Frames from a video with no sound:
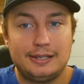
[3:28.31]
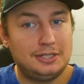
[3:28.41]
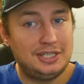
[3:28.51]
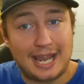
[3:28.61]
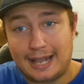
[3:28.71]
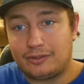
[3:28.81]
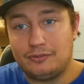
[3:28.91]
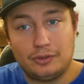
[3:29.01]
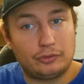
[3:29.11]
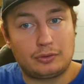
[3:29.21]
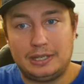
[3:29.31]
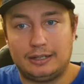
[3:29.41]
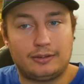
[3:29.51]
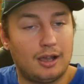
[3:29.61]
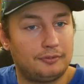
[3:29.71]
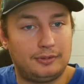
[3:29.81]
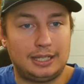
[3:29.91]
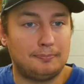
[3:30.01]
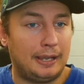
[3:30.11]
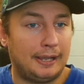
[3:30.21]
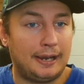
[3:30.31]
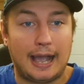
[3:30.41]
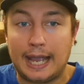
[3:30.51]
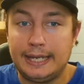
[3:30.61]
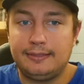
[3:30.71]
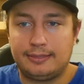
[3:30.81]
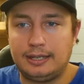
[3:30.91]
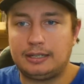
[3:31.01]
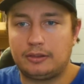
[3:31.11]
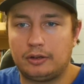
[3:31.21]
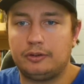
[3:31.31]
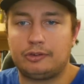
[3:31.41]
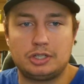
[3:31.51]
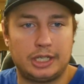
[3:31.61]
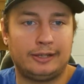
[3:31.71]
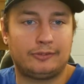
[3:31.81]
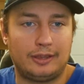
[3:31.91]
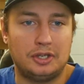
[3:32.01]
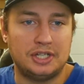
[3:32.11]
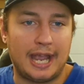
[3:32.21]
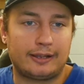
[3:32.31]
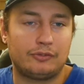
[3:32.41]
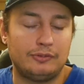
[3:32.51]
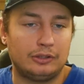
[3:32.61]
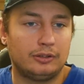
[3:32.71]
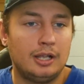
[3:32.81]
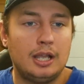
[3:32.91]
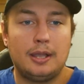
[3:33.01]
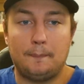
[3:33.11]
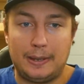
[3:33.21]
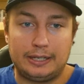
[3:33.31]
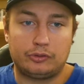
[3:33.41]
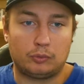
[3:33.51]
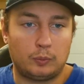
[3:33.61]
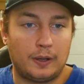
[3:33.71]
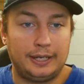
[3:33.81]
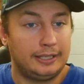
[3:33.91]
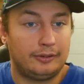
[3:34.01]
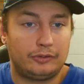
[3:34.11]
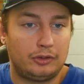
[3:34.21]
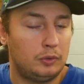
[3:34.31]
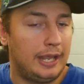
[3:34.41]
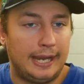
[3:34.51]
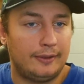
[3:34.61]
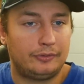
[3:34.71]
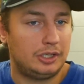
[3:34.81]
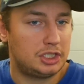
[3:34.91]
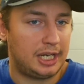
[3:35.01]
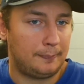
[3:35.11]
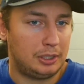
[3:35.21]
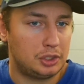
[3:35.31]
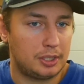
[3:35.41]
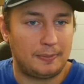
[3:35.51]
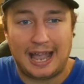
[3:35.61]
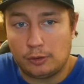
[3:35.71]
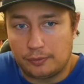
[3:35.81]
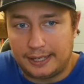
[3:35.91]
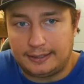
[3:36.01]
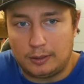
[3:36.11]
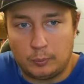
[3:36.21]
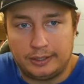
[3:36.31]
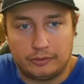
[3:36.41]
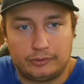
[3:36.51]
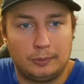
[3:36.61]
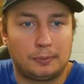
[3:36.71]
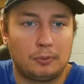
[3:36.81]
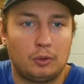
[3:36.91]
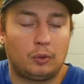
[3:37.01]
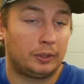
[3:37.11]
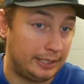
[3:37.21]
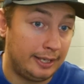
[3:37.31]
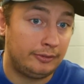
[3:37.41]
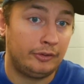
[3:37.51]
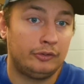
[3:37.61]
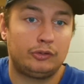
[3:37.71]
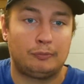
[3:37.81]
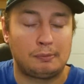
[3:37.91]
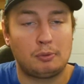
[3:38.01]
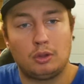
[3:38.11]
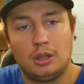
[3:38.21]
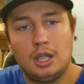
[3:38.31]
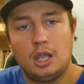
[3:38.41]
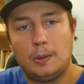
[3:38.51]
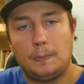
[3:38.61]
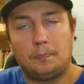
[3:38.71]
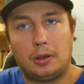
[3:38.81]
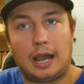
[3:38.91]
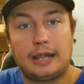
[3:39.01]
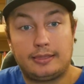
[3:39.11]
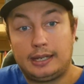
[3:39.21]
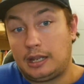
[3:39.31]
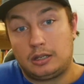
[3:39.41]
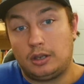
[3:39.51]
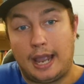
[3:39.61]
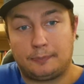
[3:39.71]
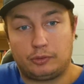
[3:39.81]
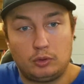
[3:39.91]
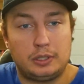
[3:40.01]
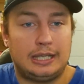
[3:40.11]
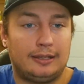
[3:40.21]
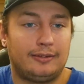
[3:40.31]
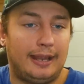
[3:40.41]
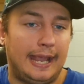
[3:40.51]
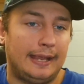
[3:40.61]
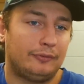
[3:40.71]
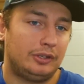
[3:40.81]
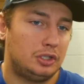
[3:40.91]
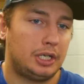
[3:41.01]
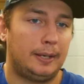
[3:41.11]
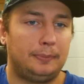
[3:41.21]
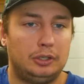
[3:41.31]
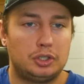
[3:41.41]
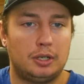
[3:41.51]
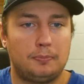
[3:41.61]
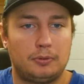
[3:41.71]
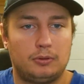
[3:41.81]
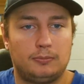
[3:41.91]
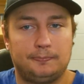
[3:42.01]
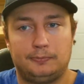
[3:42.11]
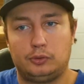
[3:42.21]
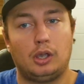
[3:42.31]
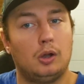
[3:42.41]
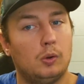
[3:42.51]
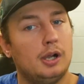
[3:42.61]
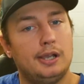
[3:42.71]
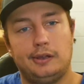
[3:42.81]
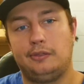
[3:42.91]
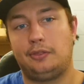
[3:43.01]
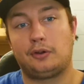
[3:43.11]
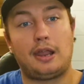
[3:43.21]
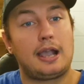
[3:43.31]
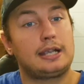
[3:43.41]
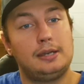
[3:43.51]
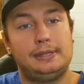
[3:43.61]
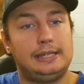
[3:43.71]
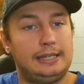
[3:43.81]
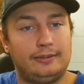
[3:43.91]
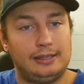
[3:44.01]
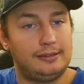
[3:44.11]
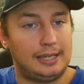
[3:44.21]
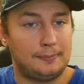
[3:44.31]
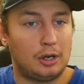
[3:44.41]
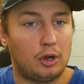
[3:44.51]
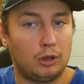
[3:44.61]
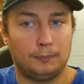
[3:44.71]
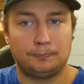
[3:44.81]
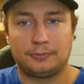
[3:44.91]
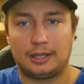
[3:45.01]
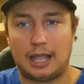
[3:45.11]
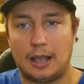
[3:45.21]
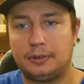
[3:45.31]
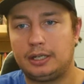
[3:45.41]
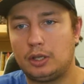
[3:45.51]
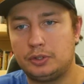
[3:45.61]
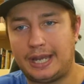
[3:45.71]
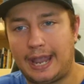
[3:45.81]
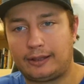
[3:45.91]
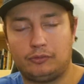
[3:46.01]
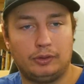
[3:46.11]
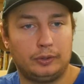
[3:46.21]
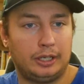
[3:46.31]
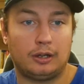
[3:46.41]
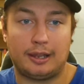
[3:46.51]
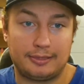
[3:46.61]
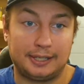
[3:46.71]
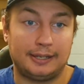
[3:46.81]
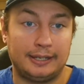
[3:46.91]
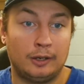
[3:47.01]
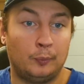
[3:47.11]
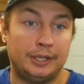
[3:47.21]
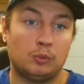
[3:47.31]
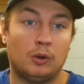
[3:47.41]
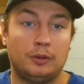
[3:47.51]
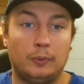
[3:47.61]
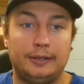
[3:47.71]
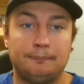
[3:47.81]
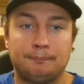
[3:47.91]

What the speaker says: Jacksonville's going to be a tough team, man. I think there's a chance that Jacksonville makes a run and gets to the AFC Championship. I don't think they win the Super Bowl or get to the Super Bowl, but I think they could absolutely get to the AFC Championship. So they're not going to be an easy team at all. I'm going to go Jacksonville here. I think they get a week one win.